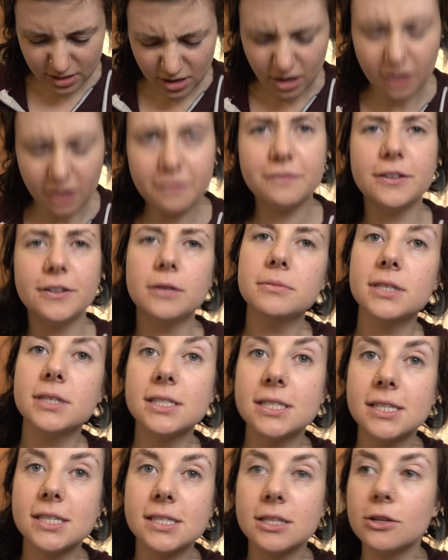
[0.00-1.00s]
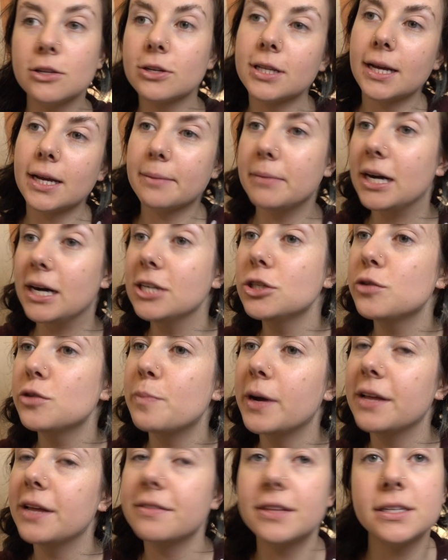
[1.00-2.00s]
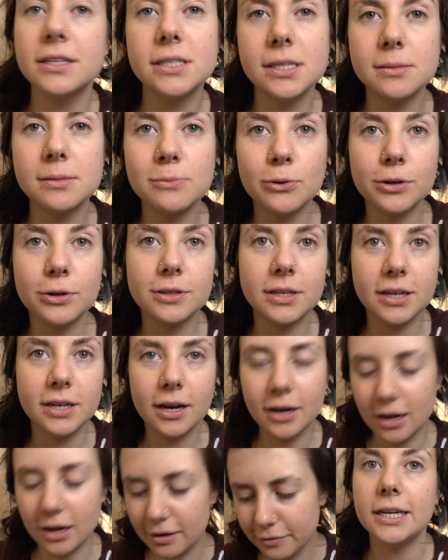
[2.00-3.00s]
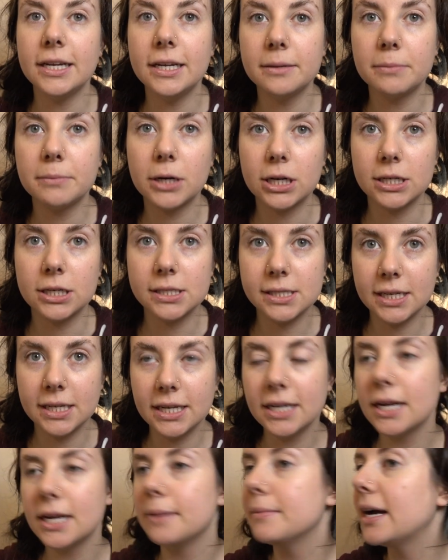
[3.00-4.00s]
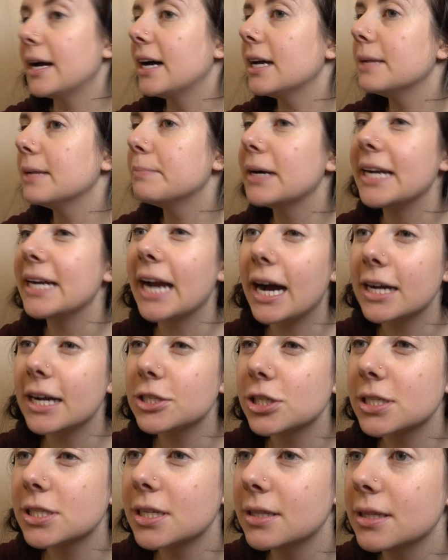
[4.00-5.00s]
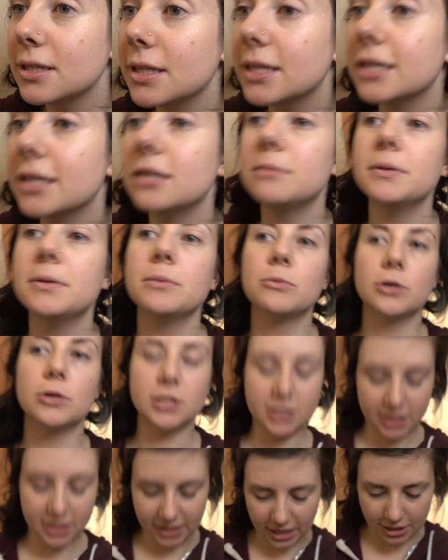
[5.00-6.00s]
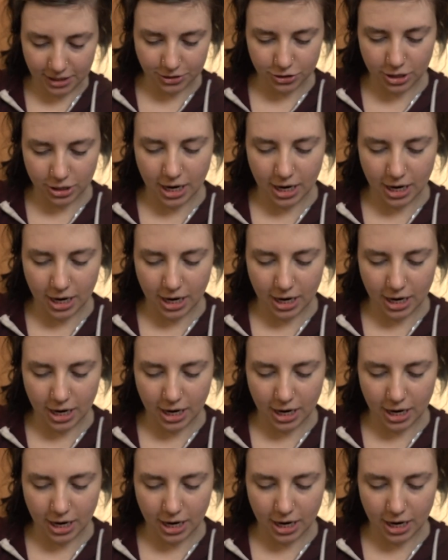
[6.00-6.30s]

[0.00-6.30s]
On film, this doesn't look like much, but this is more than enough. In person, I might add just a little bit more to the under